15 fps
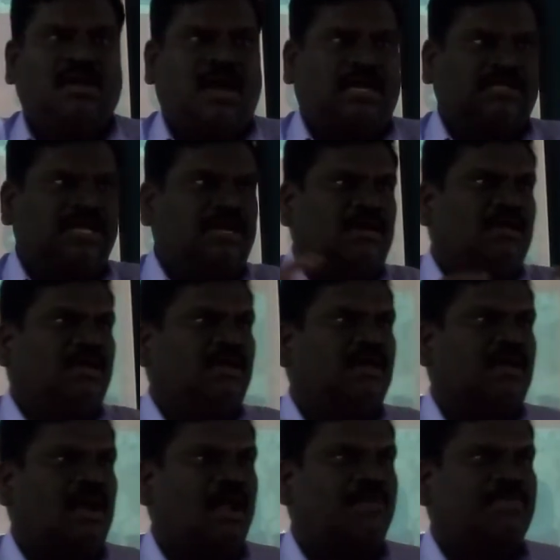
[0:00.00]
other
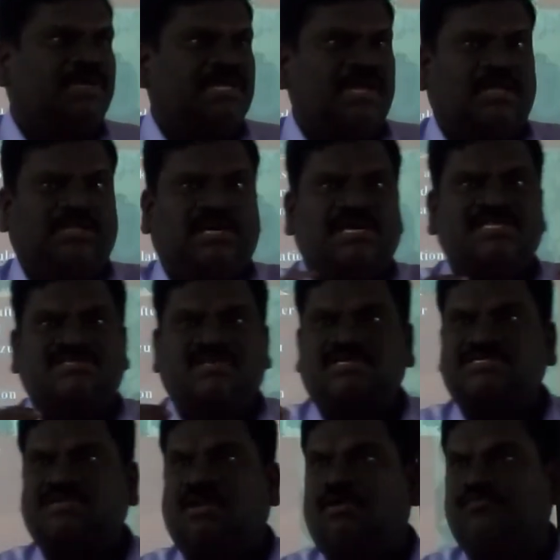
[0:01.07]
calamity, other
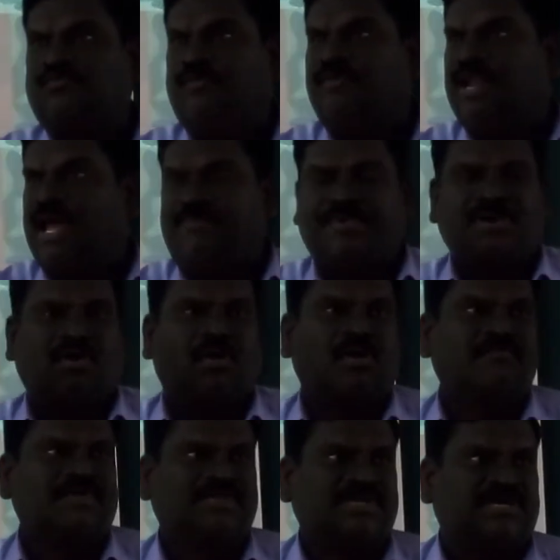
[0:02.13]
disaster also will happen
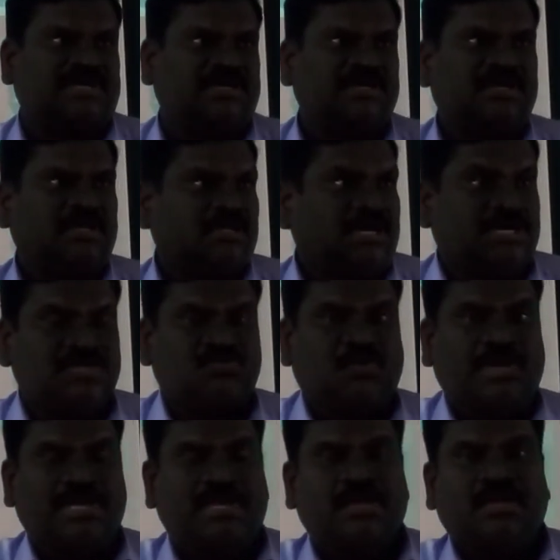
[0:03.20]
along with it. That is
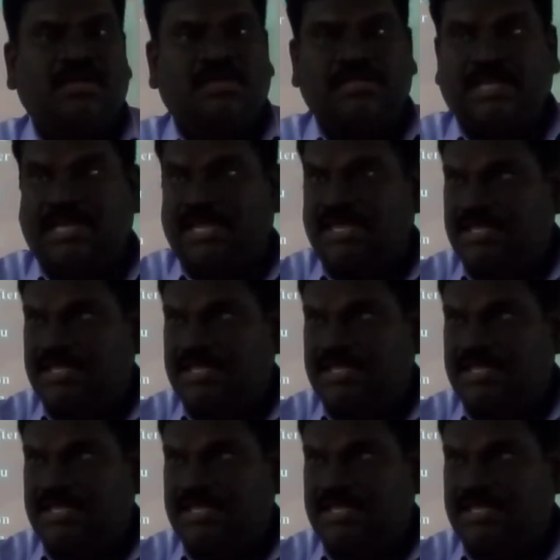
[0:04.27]
why the